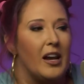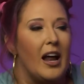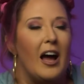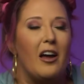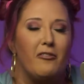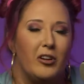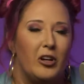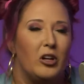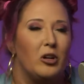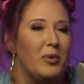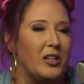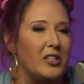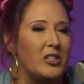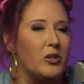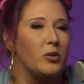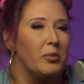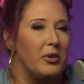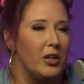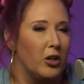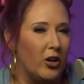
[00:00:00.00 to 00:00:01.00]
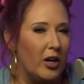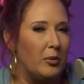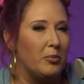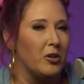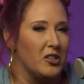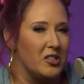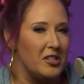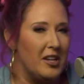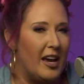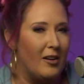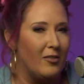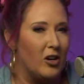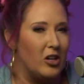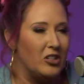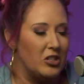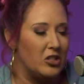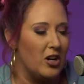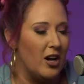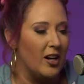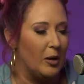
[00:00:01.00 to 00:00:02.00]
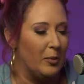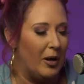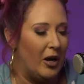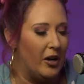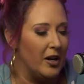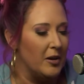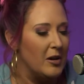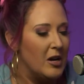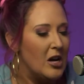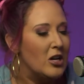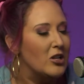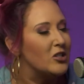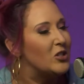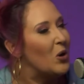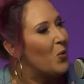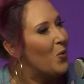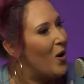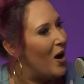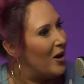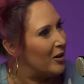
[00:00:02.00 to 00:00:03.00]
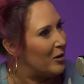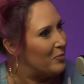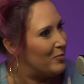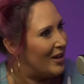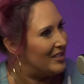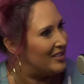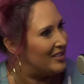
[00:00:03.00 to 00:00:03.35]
I figured Betsy would be a great person to have on to talk about it. So welcome, Betsy.